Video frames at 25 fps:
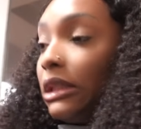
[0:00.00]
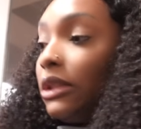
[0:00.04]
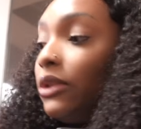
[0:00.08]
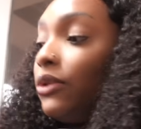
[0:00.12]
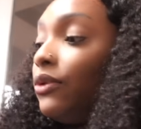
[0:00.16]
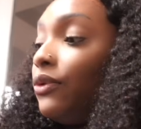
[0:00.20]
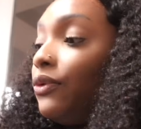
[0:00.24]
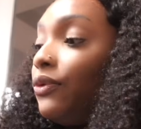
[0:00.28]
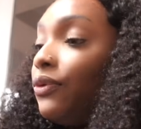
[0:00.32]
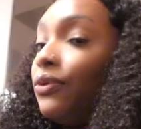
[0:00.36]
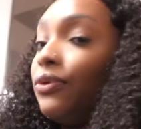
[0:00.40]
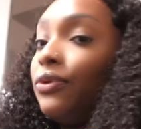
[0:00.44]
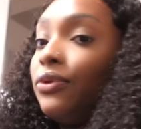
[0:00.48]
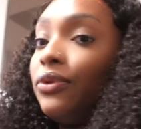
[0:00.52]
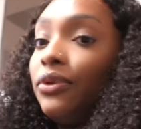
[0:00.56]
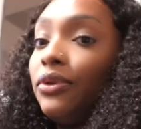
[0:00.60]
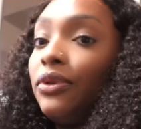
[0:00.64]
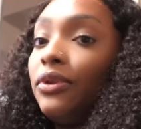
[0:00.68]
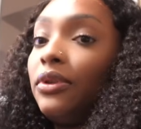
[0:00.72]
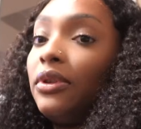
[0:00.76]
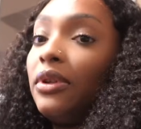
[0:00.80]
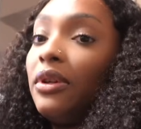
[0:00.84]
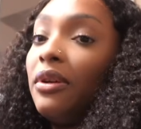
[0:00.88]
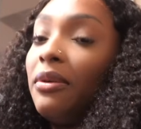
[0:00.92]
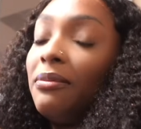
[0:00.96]
Oof.
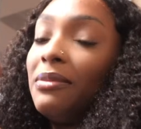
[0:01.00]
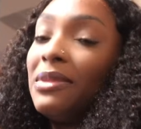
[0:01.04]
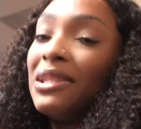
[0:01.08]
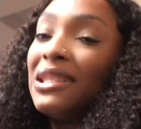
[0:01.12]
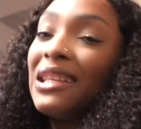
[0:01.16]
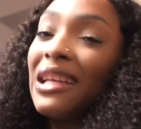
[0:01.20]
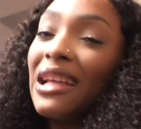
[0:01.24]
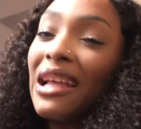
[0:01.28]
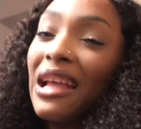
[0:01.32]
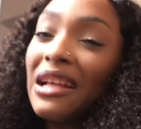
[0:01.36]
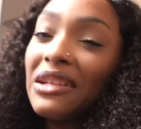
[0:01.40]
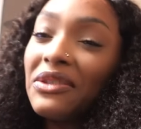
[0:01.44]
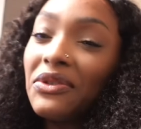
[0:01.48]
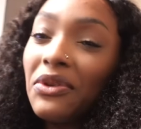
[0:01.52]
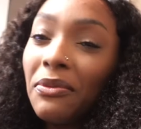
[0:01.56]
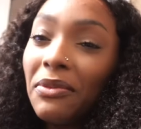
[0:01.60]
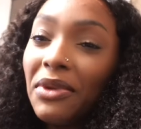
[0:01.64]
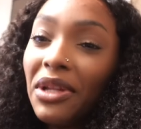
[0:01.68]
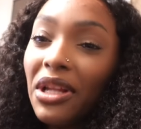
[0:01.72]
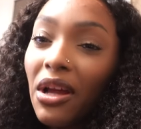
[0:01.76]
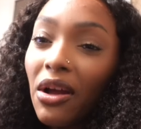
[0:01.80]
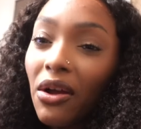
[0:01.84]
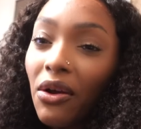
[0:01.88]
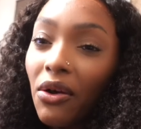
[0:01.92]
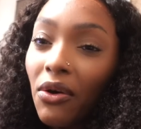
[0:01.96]
Mr. guys, when me
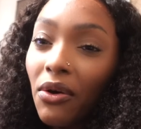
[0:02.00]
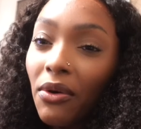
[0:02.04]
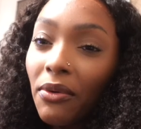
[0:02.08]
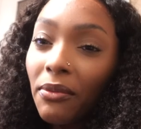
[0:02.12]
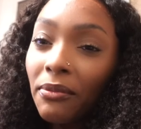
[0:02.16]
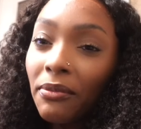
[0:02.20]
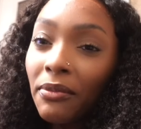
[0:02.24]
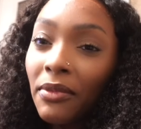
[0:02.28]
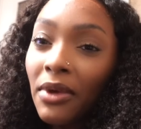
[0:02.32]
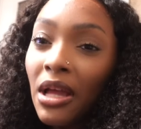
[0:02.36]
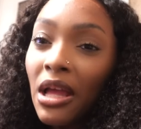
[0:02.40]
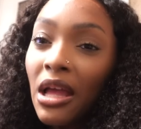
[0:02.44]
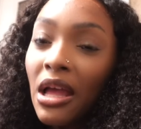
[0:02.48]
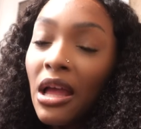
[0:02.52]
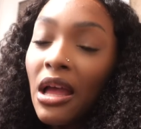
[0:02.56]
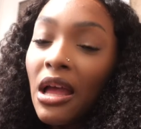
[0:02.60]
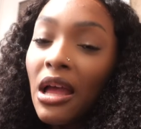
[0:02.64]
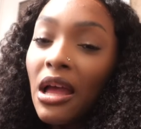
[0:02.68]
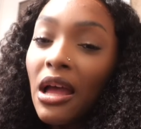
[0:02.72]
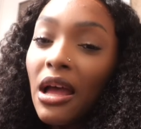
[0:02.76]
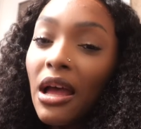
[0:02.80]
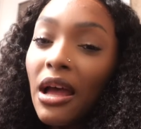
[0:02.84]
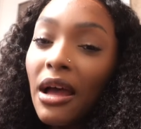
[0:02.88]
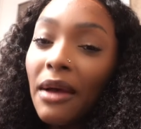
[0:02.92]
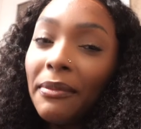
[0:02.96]
that come,
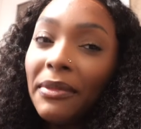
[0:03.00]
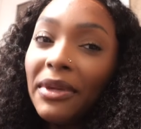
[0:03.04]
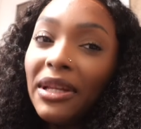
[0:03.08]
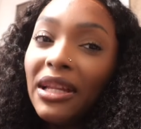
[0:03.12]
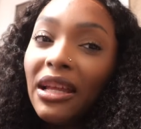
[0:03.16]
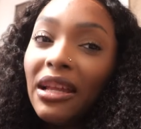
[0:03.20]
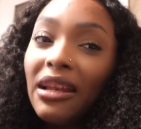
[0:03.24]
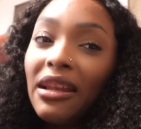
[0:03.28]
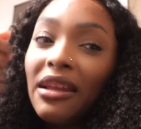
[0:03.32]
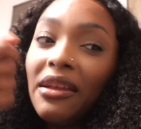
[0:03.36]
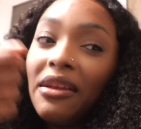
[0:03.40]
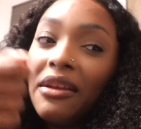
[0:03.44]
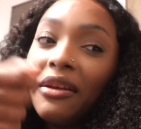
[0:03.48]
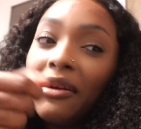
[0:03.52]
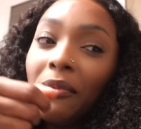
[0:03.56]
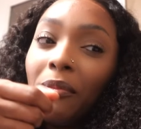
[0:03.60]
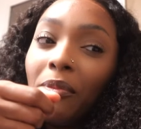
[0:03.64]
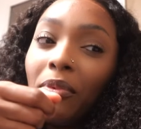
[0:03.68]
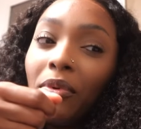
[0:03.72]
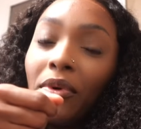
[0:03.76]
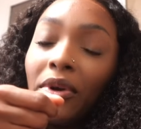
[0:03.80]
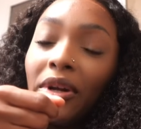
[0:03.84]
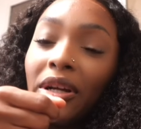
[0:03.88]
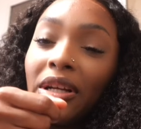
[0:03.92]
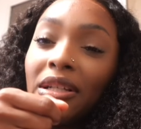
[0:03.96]
I'm there at the
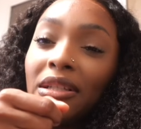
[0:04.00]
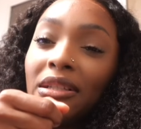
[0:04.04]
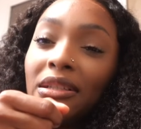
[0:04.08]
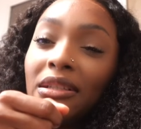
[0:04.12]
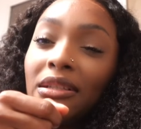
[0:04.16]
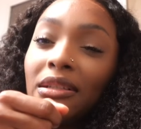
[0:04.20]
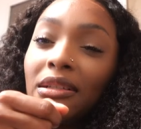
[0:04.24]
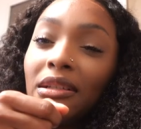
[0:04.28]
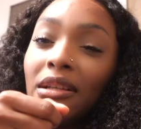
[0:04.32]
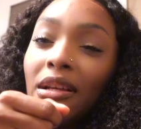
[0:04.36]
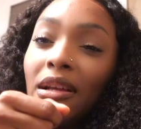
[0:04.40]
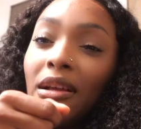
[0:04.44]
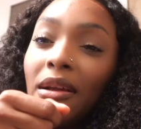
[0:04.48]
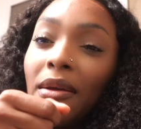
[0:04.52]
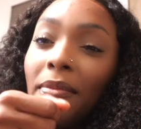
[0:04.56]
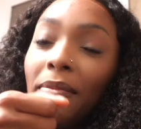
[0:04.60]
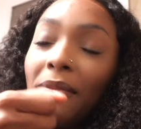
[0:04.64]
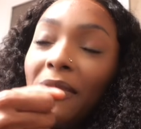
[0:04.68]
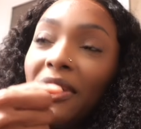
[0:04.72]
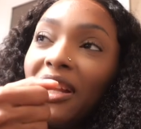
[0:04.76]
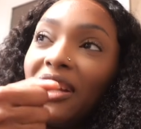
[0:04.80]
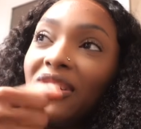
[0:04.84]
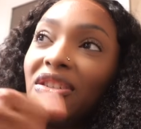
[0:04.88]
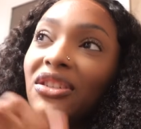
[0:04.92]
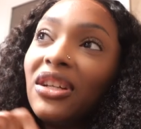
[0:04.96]
airport.
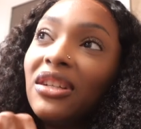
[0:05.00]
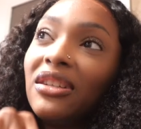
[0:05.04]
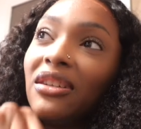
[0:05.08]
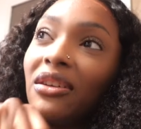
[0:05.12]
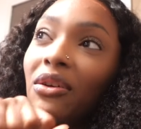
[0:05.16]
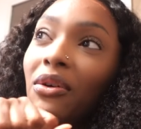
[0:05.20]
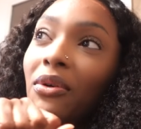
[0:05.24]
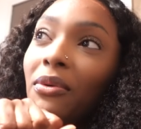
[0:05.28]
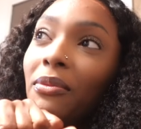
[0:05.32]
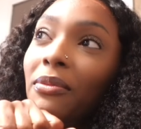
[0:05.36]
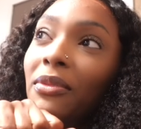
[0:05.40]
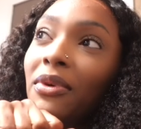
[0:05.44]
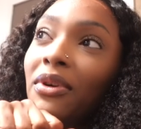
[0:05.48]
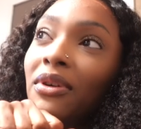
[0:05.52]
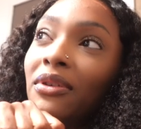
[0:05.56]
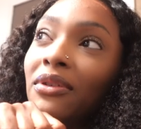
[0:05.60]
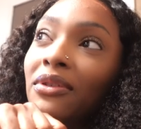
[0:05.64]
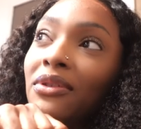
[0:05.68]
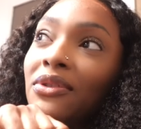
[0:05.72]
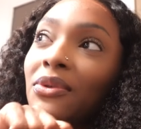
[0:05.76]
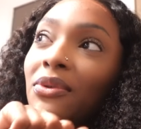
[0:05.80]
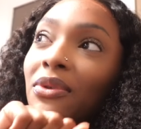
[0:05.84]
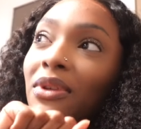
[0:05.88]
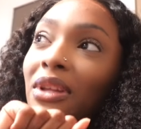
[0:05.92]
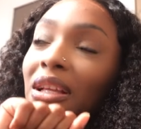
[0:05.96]
Me that try to take up my
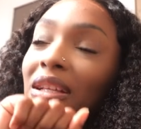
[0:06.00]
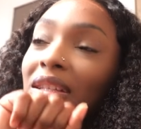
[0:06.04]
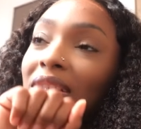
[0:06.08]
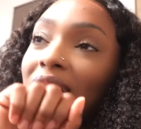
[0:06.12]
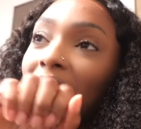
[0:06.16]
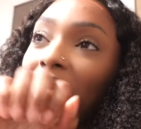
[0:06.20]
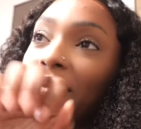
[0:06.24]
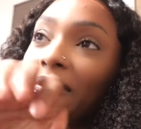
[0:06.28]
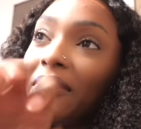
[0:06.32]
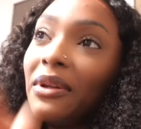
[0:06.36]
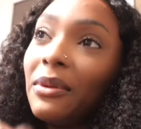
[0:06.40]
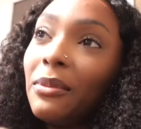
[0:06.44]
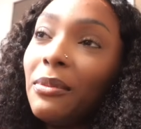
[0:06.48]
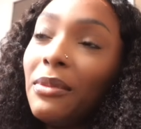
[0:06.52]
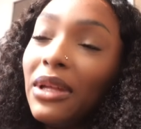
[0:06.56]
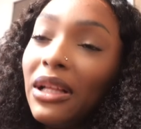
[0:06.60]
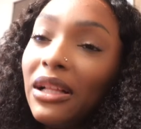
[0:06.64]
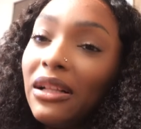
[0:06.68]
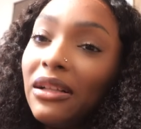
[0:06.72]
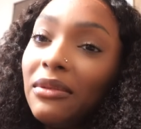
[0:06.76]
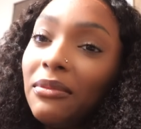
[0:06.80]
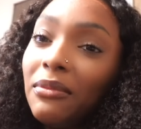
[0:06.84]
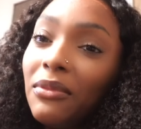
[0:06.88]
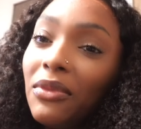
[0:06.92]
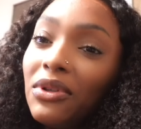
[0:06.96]
suitcase off of the
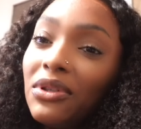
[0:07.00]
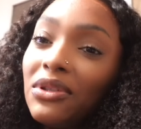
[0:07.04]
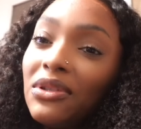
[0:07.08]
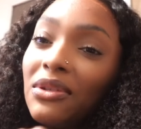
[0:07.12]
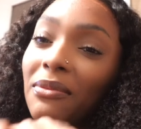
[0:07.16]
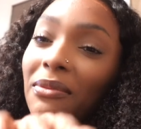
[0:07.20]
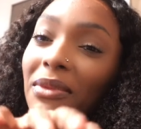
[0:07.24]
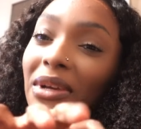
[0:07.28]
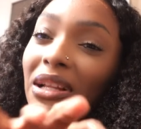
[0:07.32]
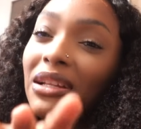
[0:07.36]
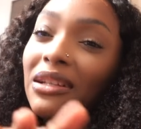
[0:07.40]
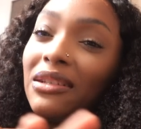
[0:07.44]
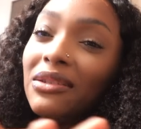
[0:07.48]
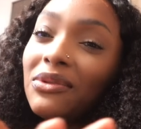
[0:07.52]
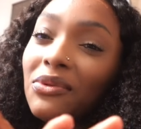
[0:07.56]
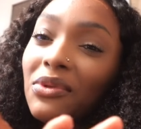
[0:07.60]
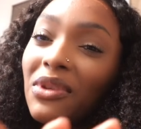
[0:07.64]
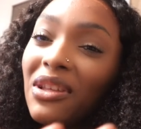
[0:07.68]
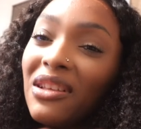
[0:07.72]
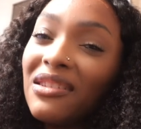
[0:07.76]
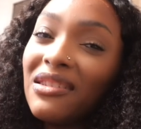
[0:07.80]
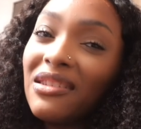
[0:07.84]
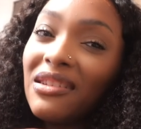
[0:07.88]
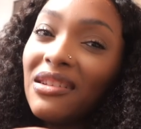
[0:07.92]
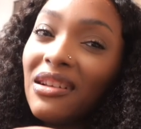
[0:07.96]
belt, but somebody's
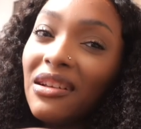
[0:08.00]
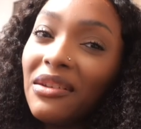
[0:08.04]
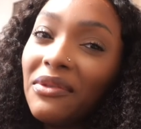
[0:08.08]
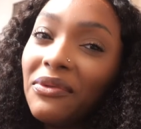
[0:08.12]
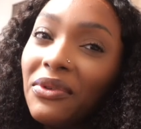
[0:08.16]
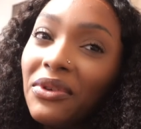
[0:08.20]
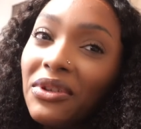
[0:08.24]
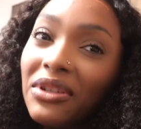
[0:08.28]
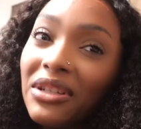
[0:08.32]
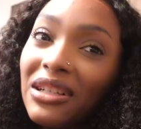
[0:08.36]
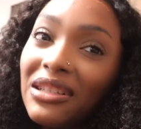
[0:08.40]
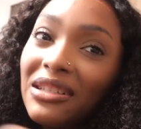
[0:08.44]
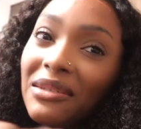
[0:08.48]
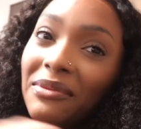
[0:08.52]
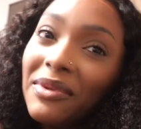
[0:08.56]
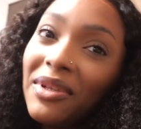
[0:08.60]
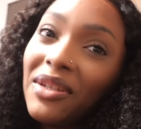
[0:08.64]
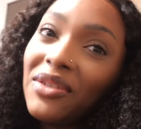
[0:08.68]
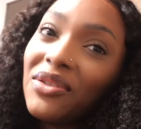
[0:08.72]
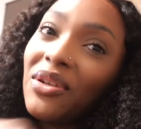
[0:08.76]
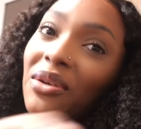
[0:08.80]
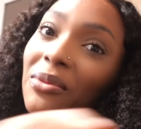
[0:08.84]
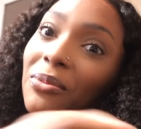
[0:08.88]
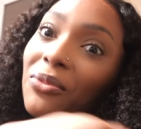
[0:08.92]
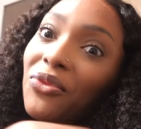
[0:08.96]
suitcase is there in front of us, so me
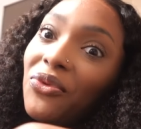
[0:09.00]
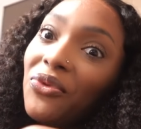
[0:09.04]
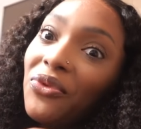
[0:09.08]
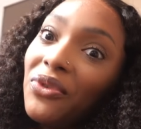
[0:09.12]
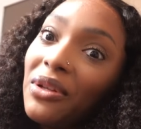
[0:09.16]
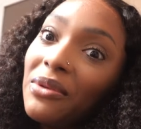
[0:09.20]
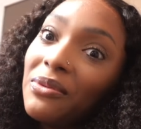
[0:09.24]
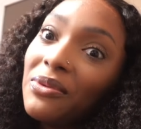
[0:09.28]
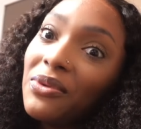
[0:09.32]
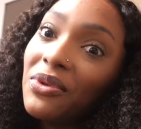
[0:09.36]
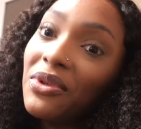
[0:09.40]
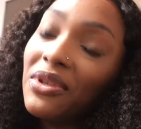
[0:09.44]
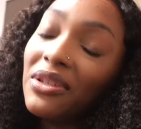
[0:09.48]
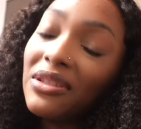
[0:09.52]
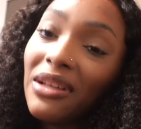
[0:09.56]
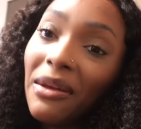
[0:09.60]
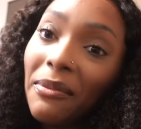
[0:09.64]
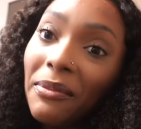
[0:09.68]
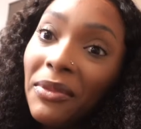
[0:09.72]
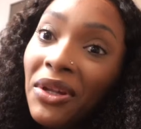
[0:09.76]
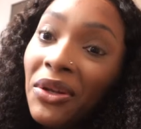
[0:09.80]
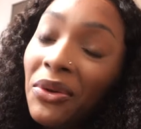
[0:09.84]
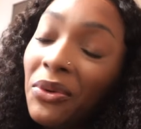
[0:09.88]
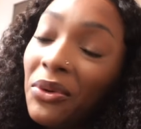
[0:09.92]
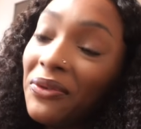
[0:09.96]
that try to move for them suitcase. I
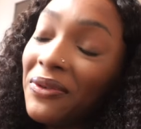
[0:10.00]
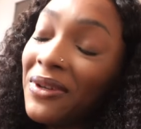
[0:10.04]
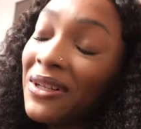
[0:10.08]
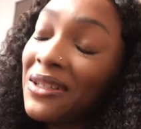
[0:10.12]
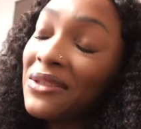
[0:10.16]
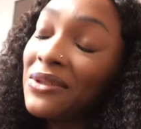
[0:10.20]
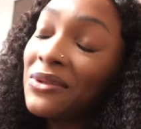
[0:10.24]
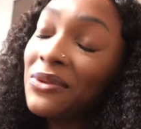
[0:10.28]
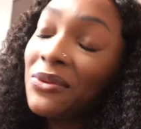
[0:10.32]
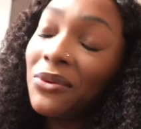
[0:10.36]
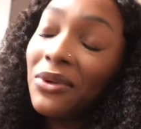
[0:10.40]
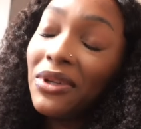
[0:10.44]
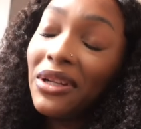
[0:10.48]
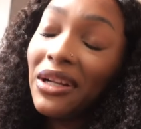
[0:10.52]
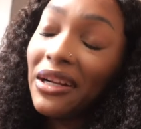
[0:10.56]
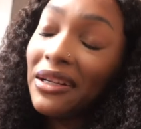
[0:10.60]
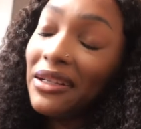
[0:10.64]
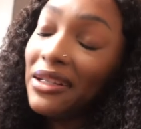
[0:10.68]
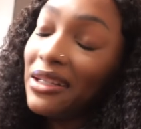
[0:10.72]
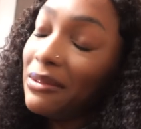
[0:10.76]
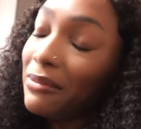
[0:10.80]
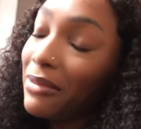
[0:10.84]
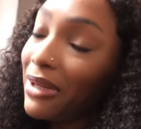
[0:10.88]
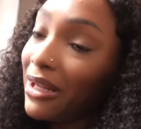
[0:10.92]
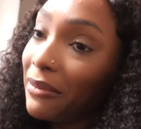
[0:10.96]
don't know if I stone or
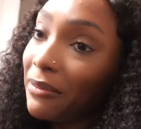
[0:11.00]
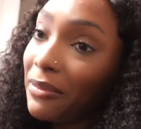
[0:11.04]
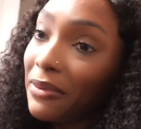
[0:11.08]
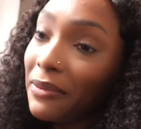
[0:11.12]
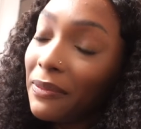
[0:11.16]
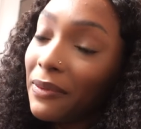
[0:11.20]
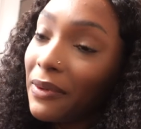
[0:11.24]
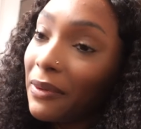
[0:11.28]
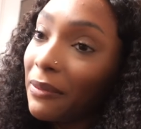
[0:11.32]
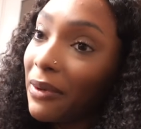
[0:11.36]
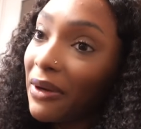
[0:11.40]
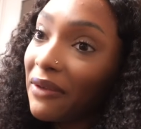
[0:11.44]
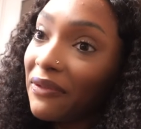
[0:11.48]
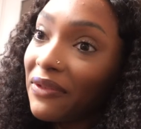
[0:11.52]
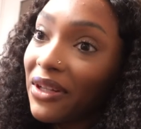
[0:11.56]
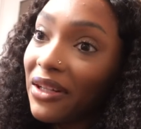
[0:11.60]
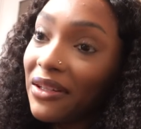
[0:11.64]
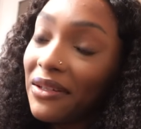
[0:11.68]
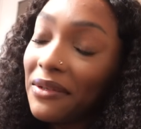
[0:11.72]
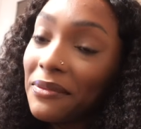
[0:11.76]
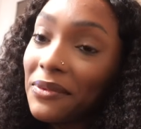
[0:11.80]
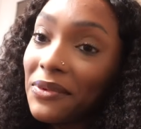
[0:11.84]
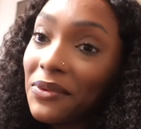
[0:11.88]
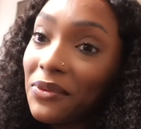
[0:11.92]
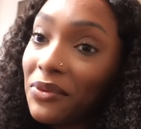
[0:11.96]
dead by the people that have
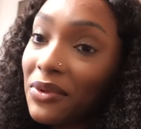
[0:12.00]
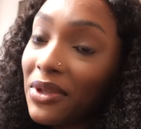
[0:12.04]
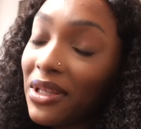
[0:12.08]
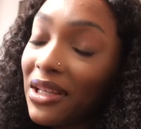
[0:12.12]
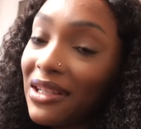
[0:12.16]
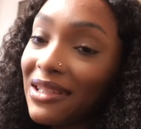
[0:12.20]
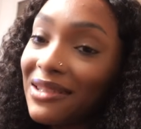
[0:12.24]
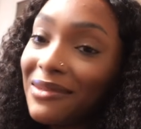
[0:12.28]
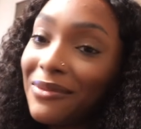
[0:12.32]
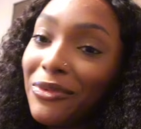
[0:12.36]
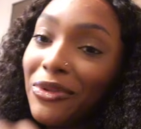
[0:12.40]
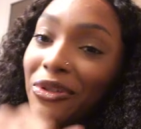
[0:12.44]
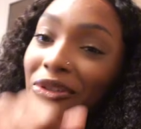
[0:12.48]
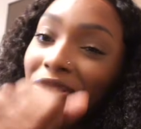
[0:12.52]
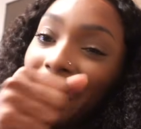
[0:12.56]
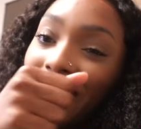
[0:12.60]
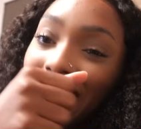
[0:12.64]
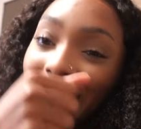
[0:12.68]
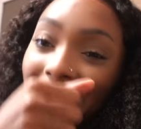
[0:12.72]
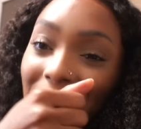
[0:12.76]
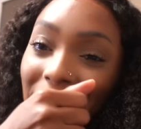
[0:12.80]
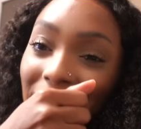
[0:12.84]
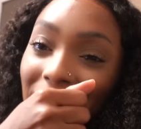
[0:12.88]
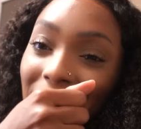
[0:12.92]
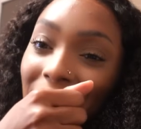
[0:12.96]
them suitcase. My
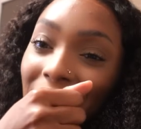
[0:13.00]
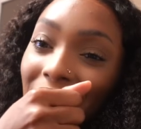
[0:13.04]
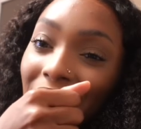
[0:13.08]
wrist,